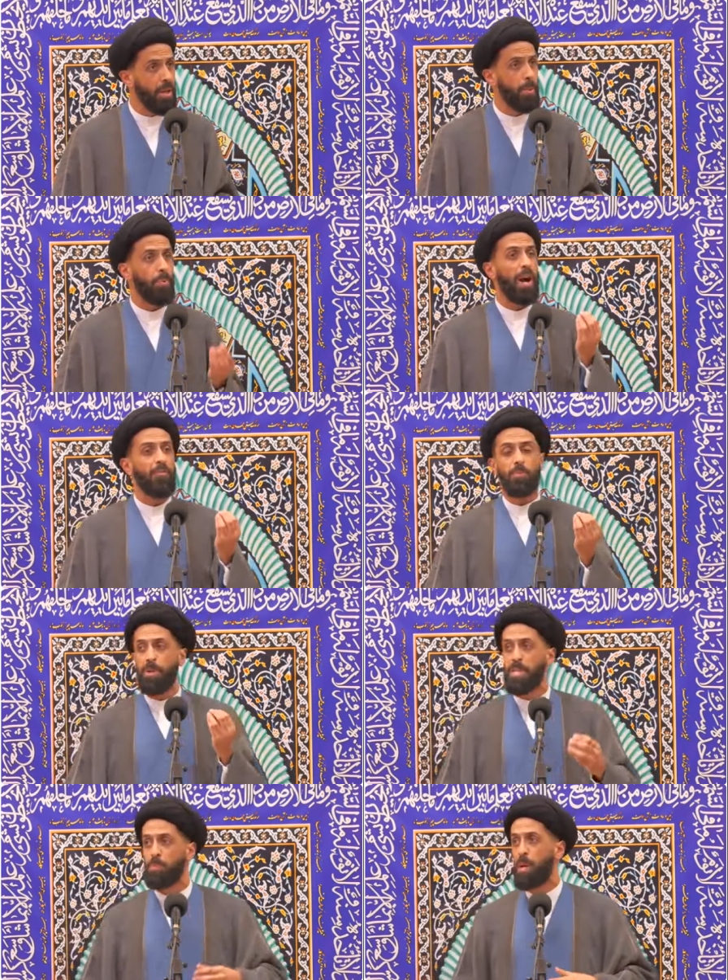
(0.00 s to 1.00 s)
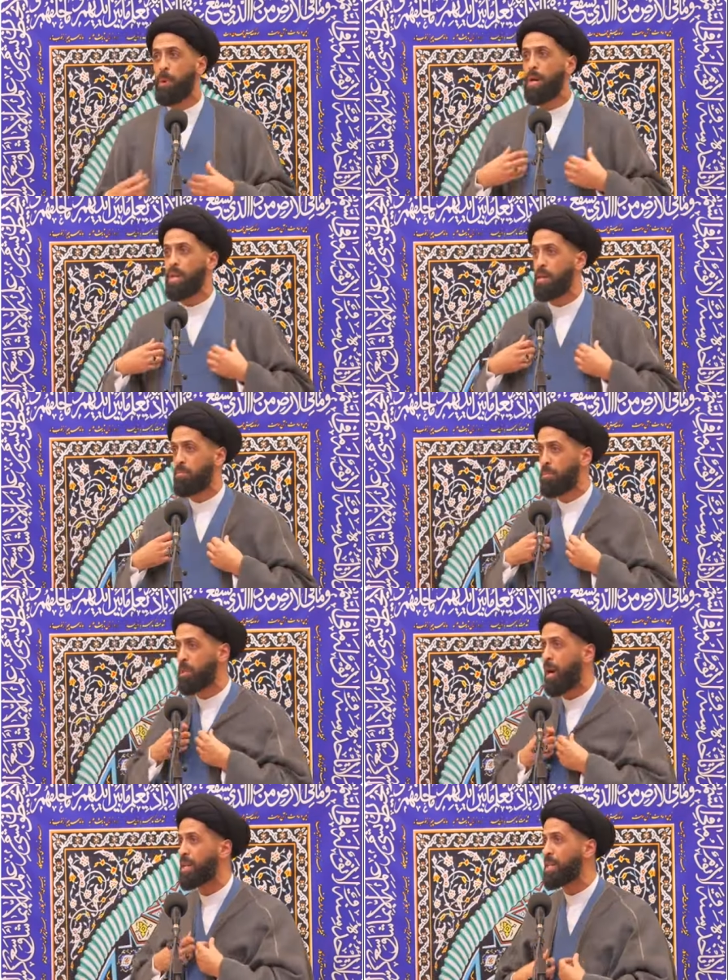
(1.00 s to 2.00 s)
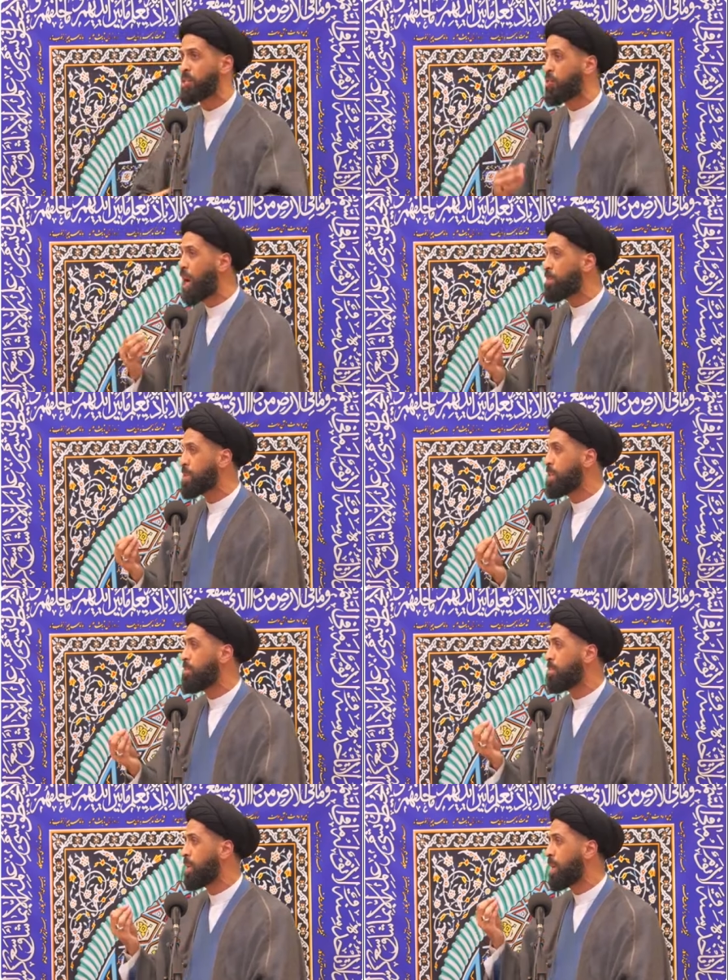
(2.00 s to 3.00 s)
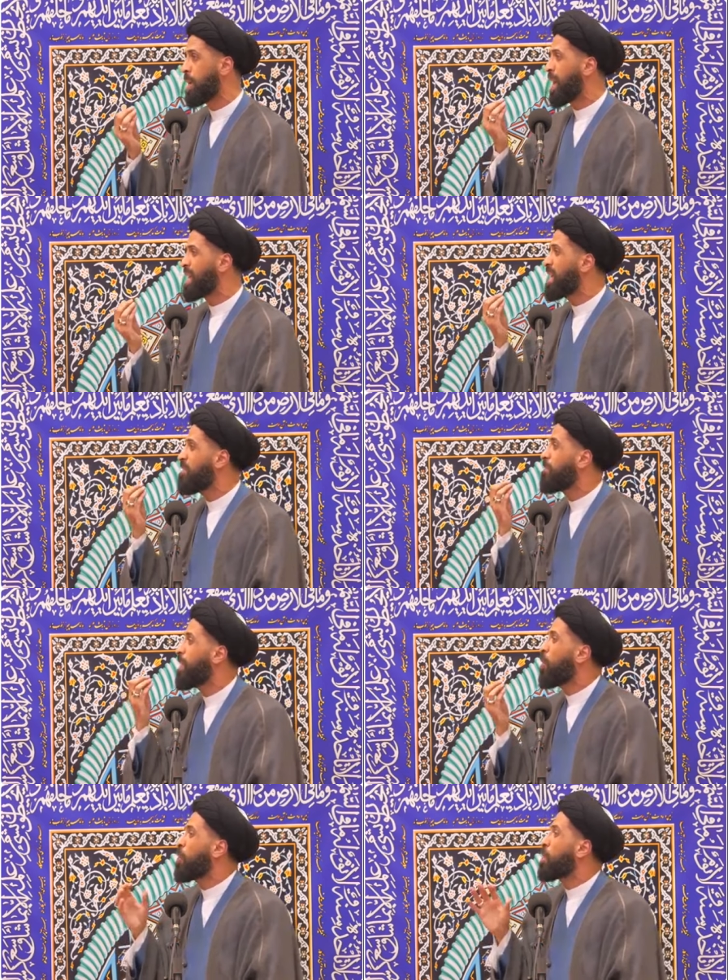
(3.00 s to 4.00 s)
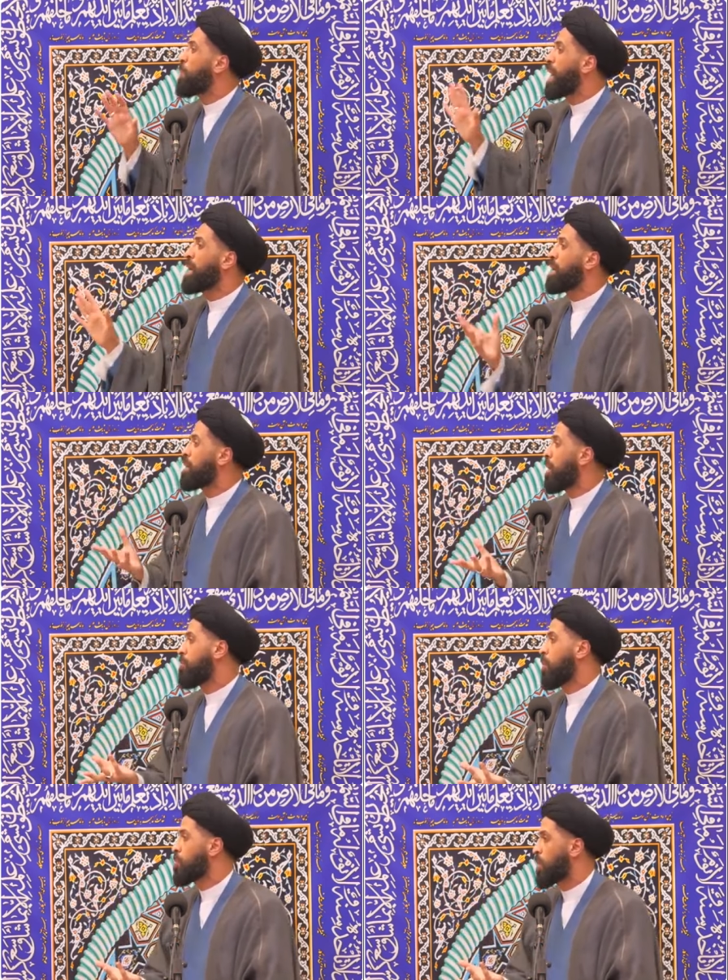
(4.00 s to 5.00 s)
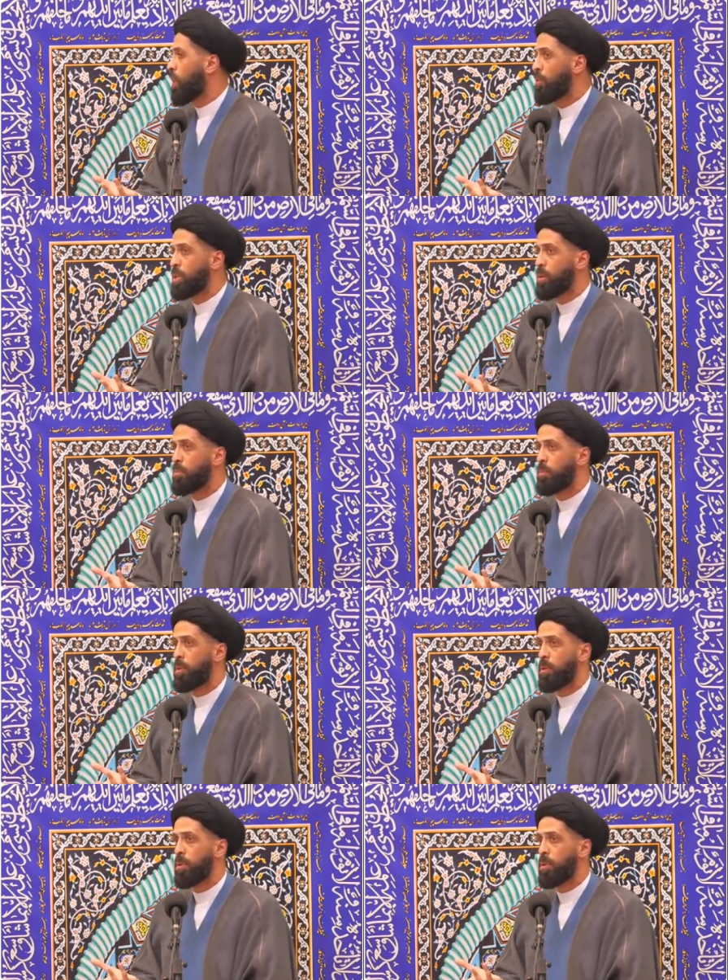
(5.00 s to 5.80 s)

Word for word: The Prophet, peace be upon him, God describes him that he felt the pain of those around him.